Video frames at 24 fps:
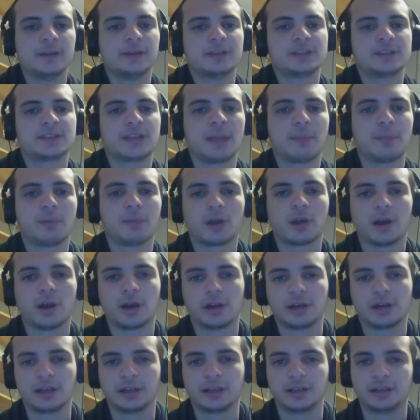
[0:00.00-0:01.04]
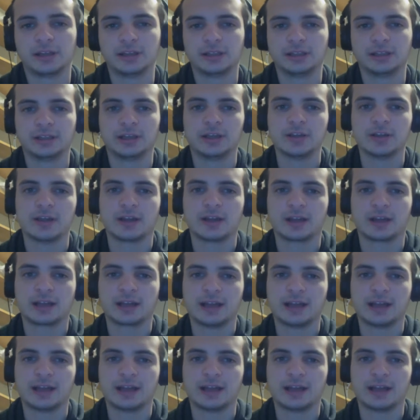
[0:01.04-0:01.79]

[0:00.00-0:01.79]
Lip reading: Staple card in a lot of